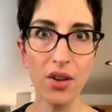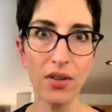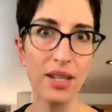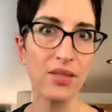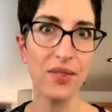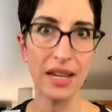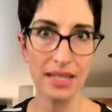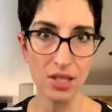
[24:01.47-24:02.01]
all
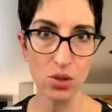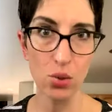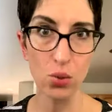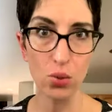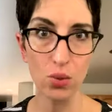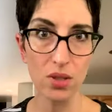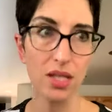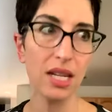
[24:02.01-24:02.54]
these fancy
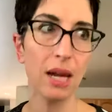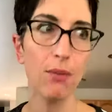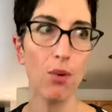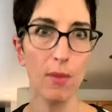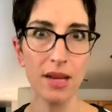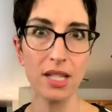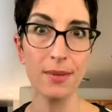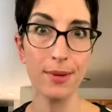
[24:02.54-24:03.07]
tools to get
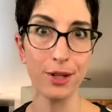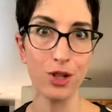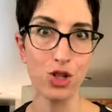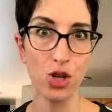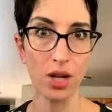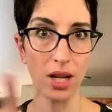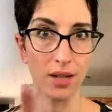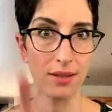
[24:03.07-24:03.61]
momentum on your
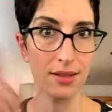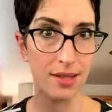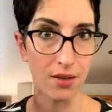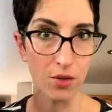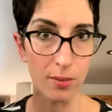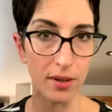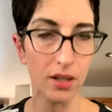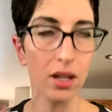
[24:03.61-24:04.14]
journey.
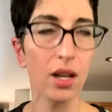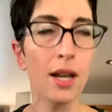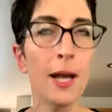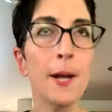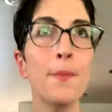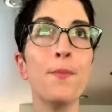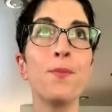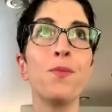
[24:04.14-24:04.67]
Sound familiar?
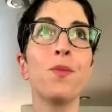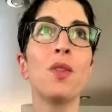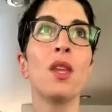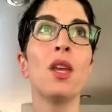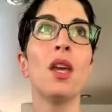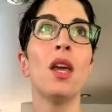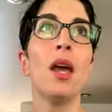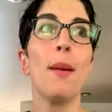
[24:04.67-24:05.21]

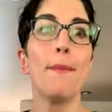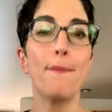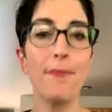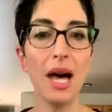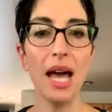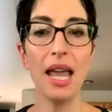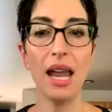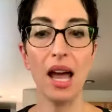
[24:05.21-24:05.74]

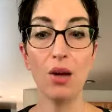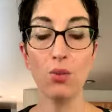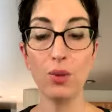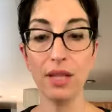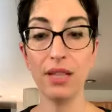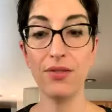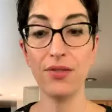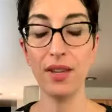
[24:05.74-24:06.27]
But I
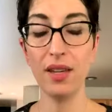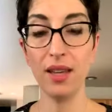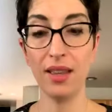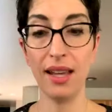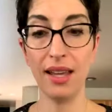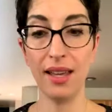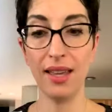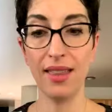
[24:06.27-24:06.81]
really feel
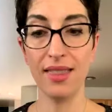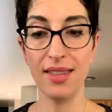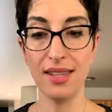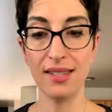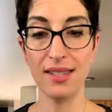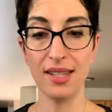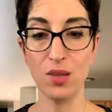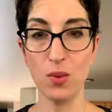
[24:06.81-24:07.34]
like
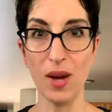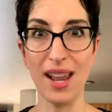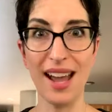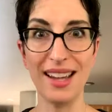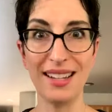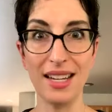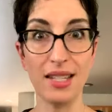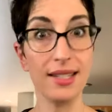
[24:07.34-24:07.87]
this is what
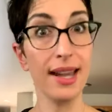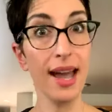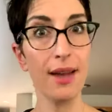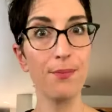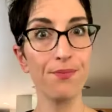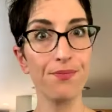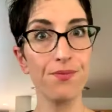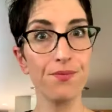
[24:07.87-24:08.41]
I need to get.
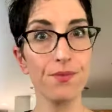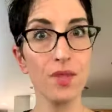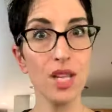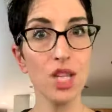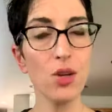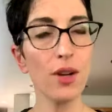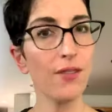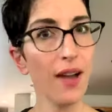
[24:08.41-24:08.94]

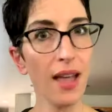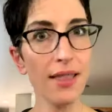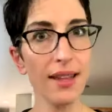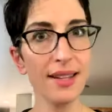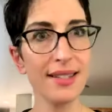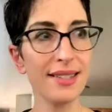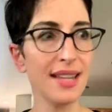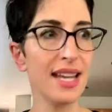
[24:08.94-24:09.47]
So I
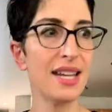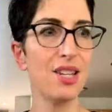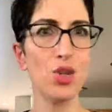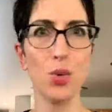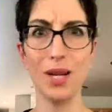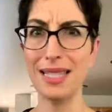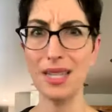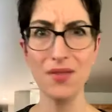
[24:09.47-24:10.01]
finally decided
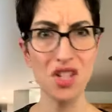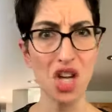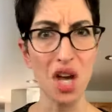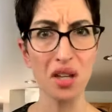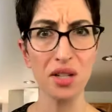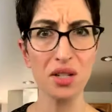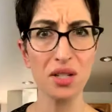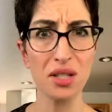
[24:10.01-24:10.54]

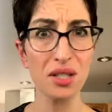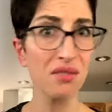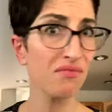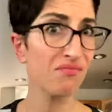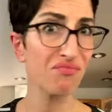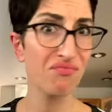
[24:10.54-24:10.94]
$27.